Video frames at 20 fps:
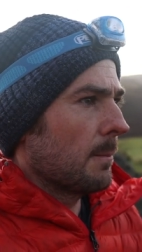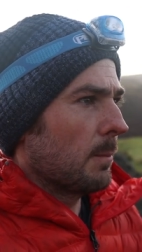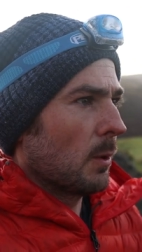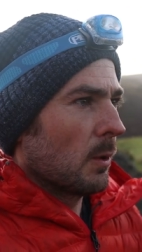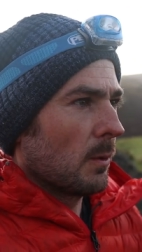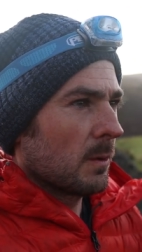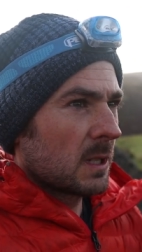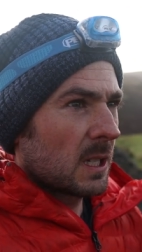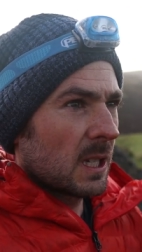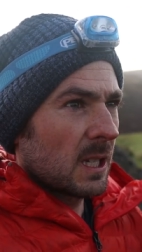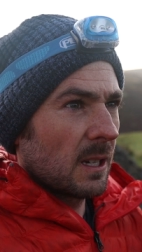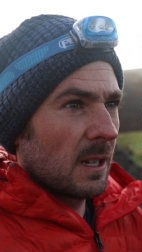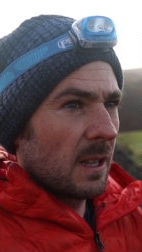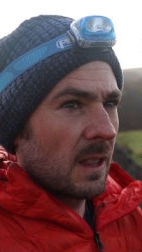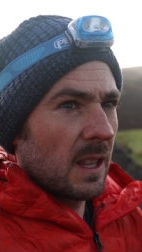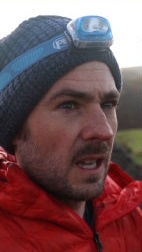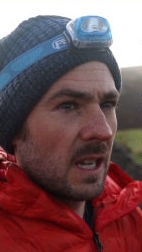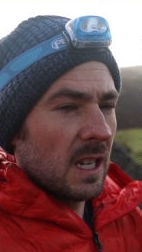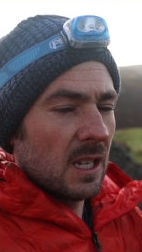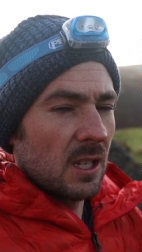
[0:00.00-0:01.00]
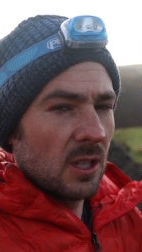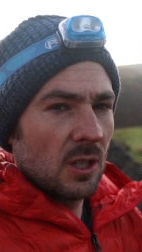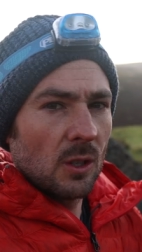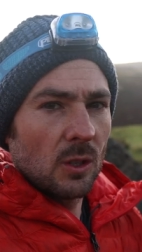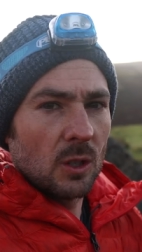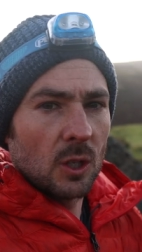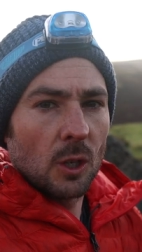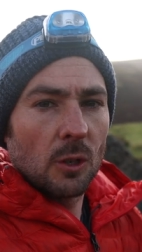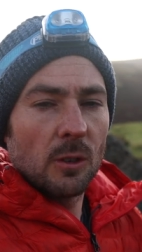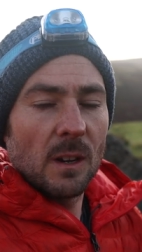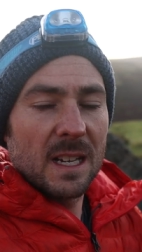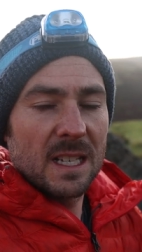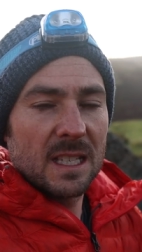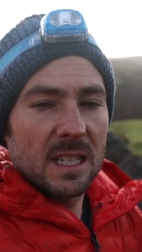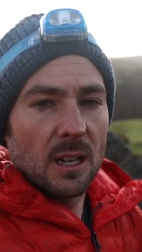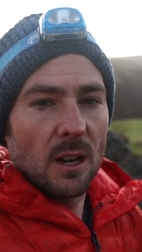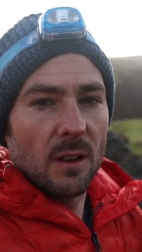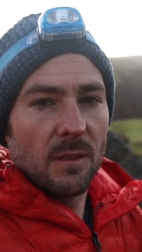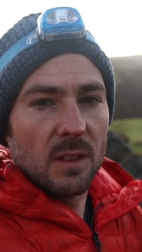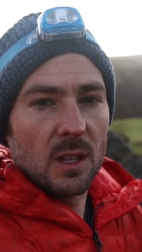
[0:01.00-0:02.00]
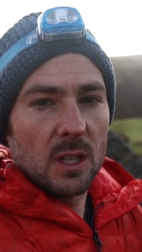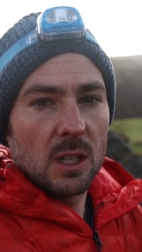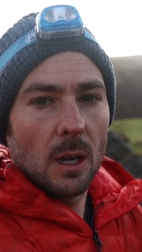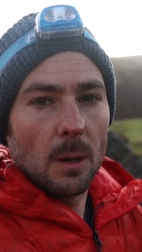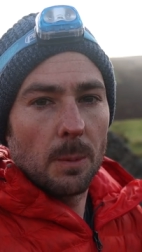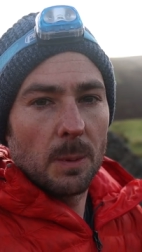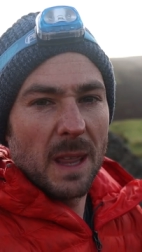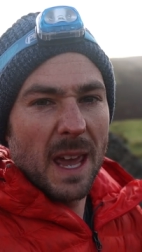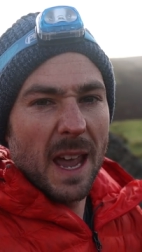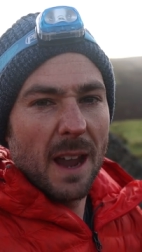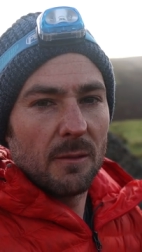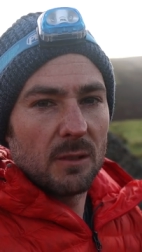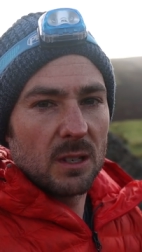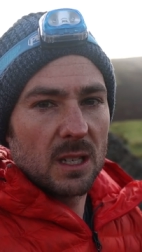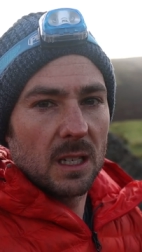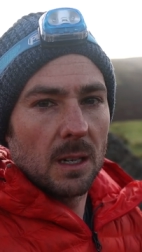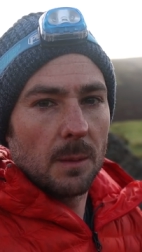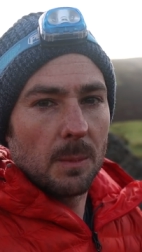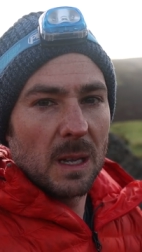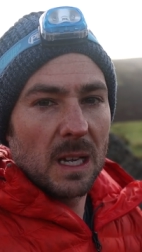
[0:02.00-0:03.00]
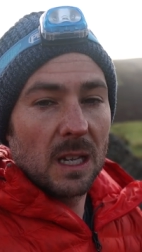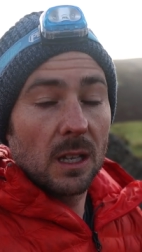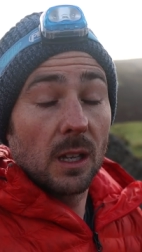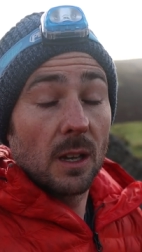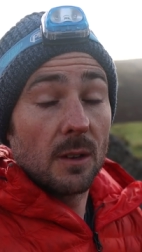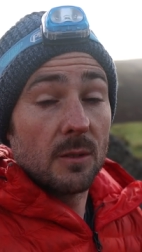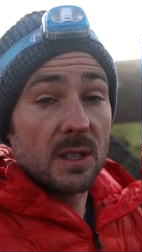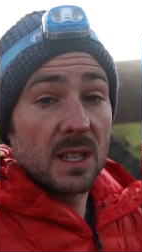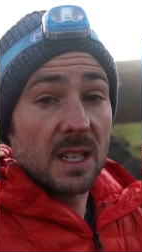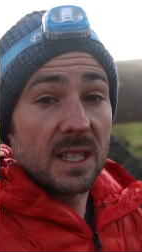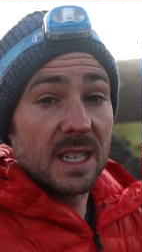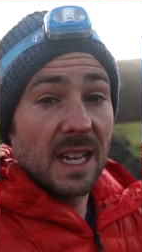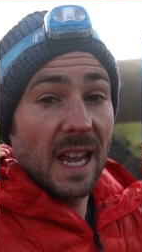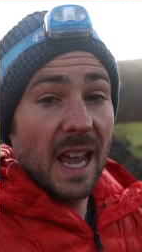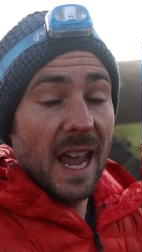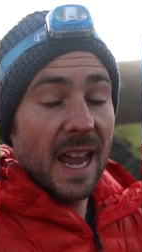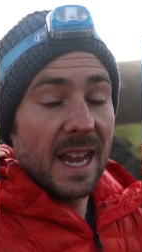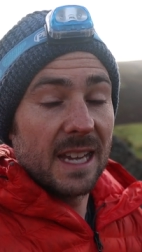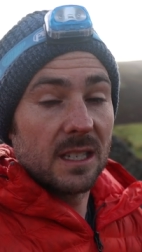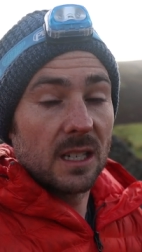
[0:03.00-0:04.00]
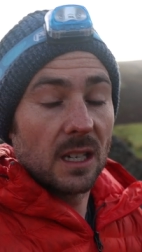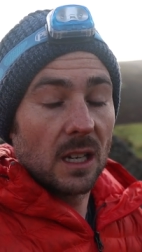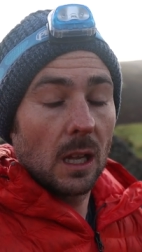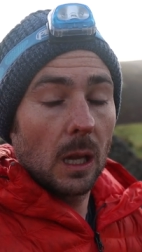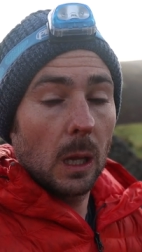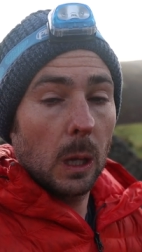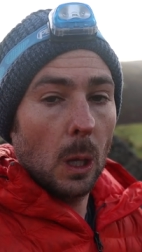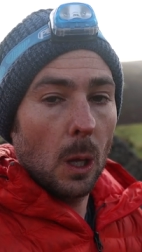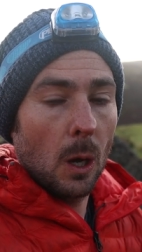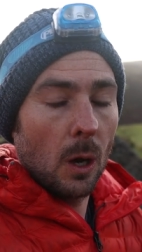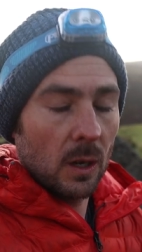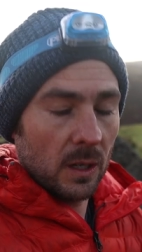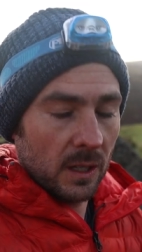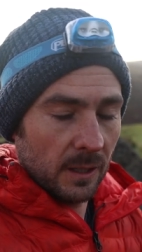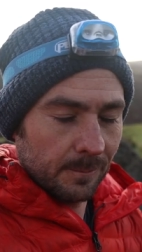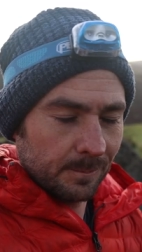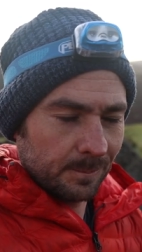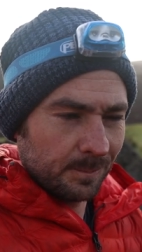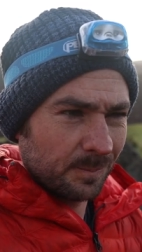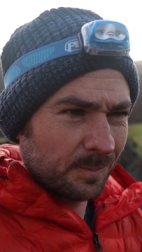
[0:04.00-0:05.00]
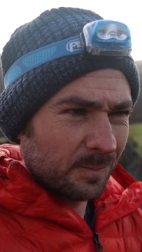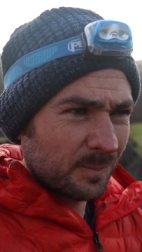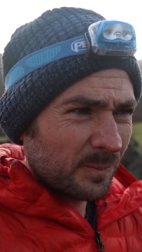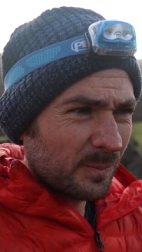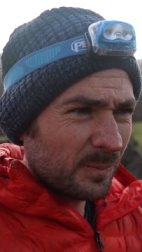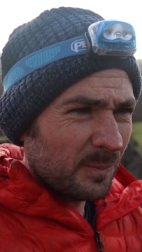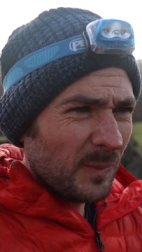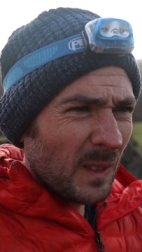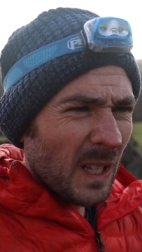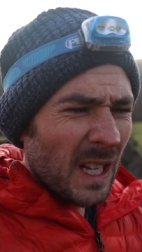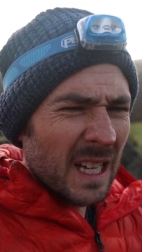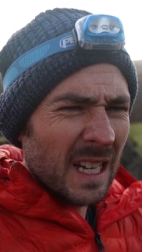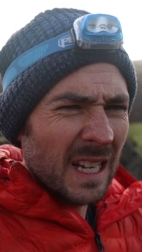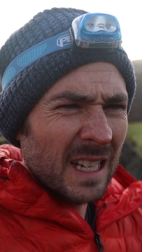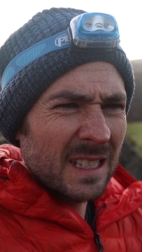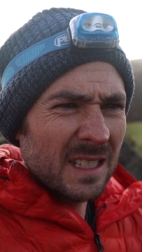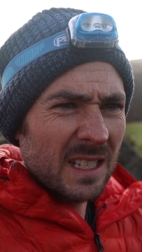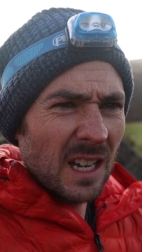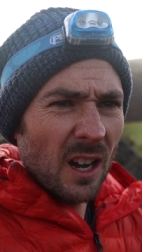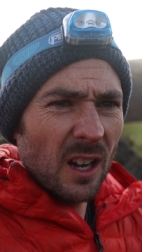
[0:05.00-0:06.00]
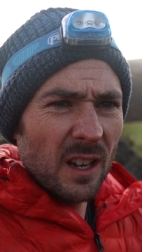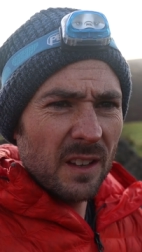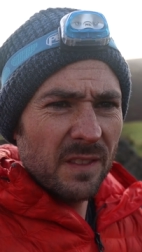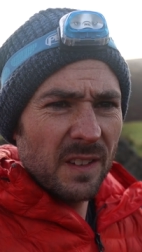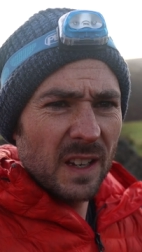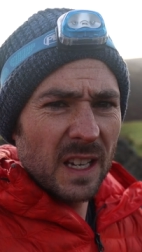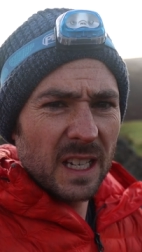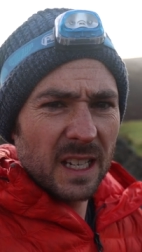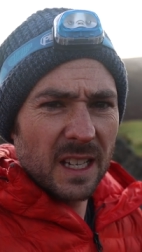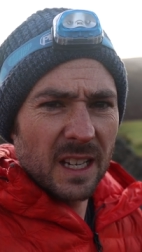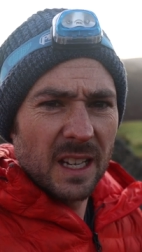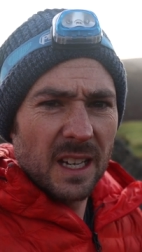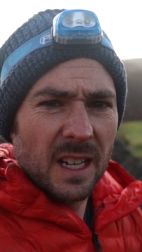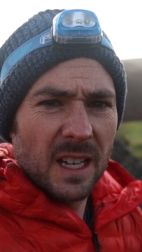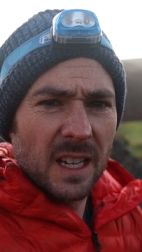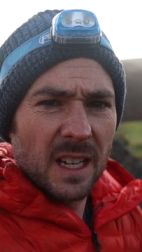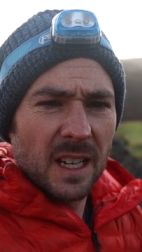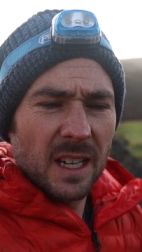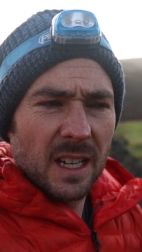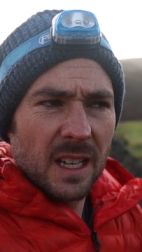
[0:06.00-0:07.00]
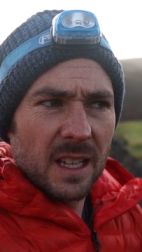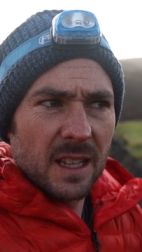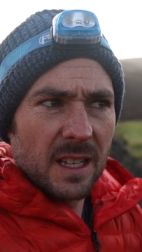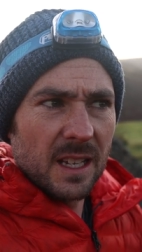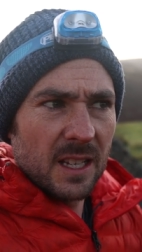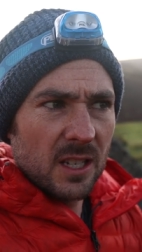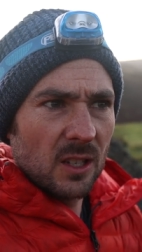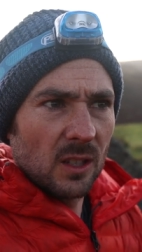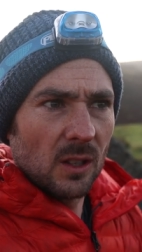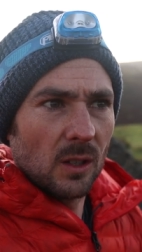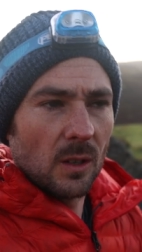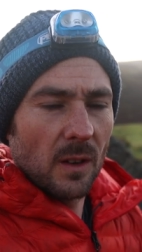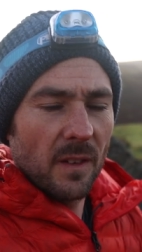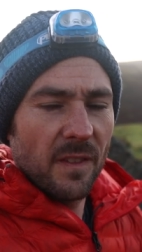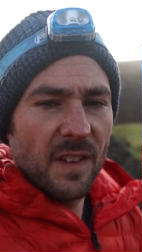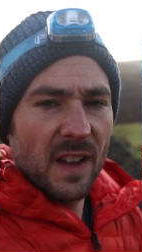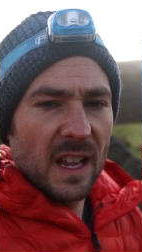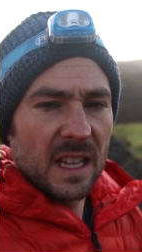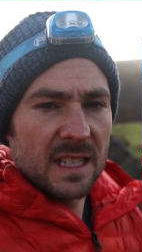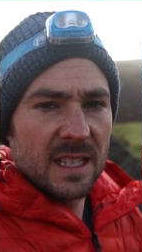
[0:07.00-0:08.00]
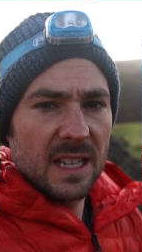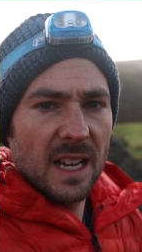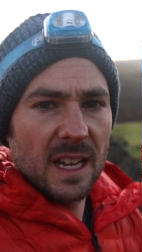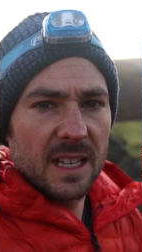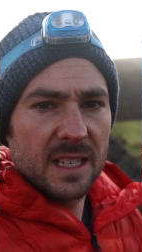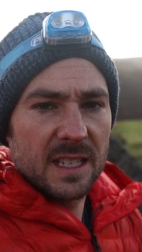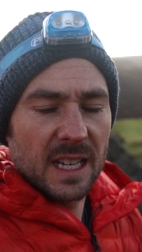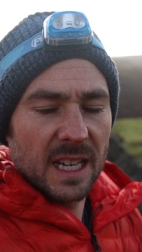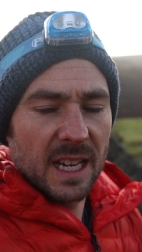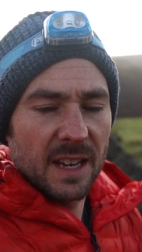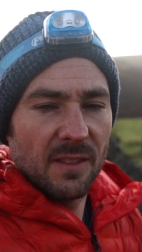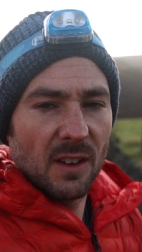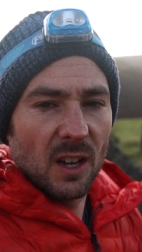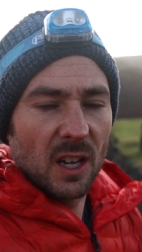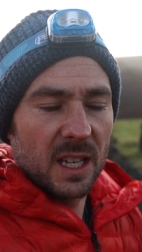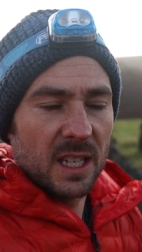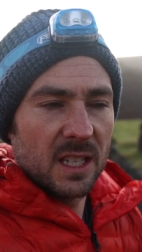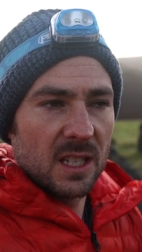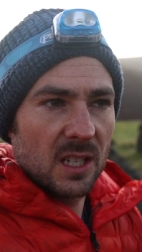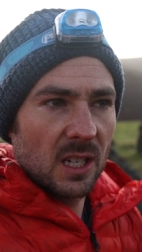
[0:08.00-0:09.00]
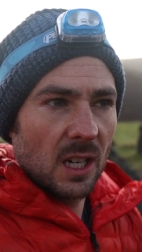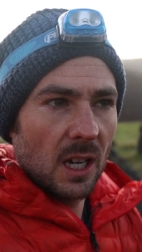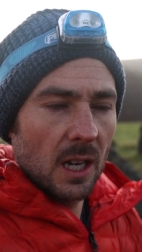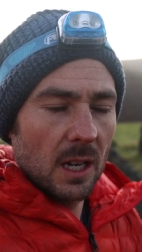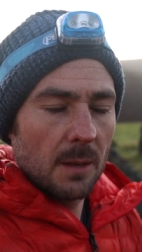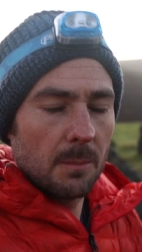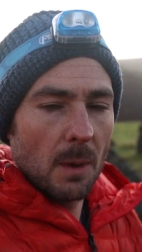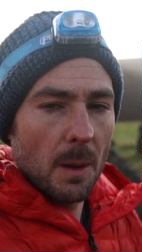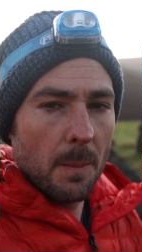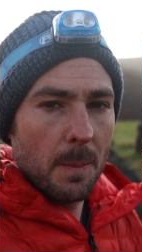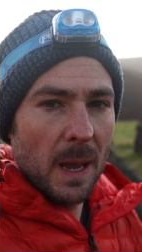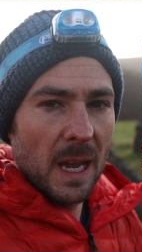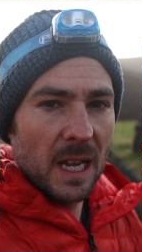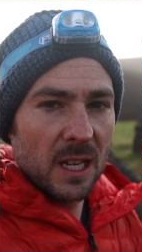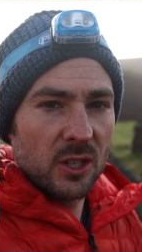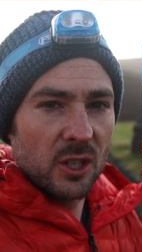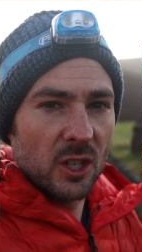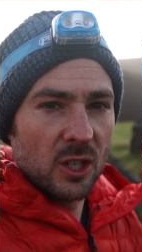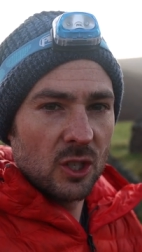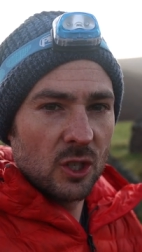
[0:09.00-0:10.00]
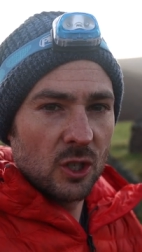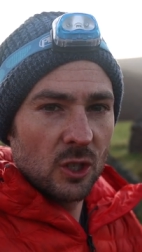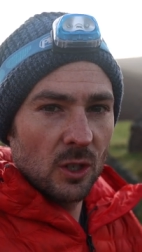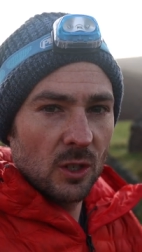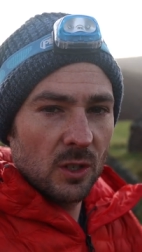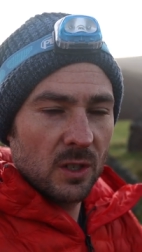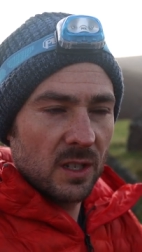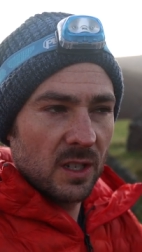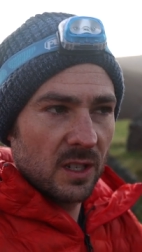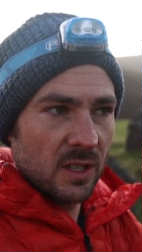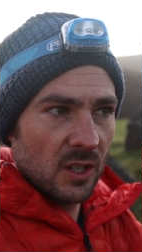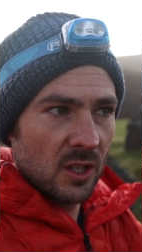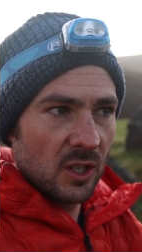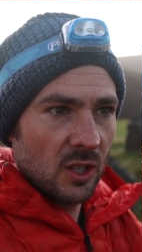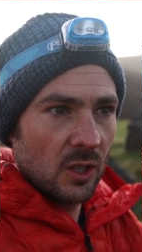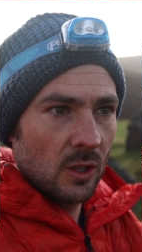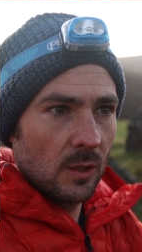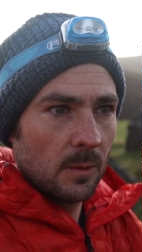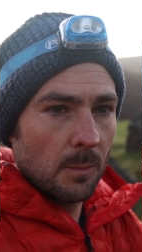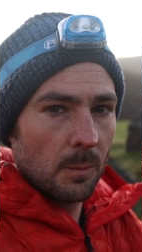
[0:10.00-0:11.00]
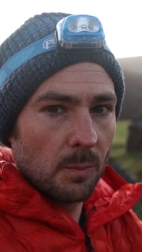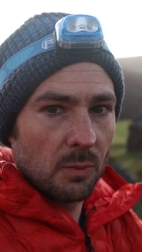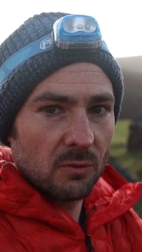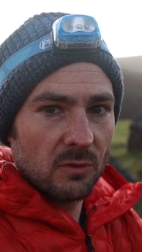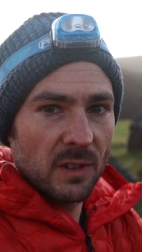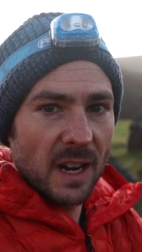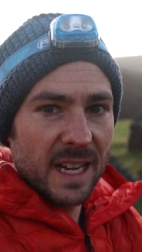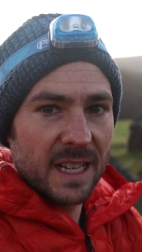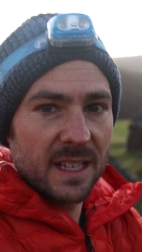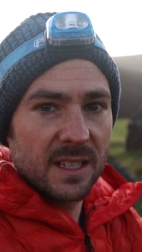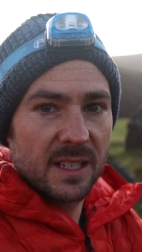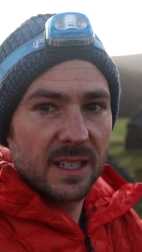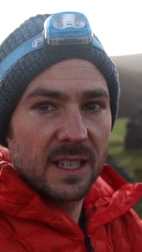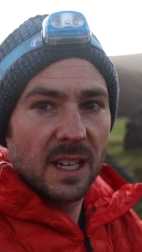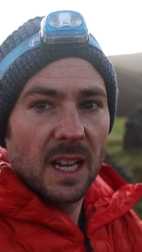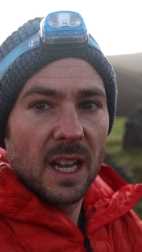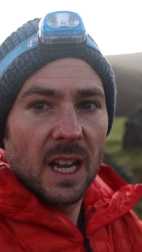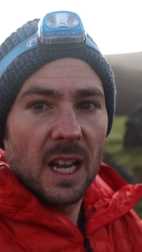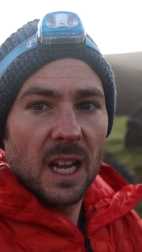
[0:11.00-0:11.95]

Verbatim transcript: but the sun cresting over the top of there is going to be closer to eight o'clock. And I think this could look fantastic if I can time my picture just as the sun breaks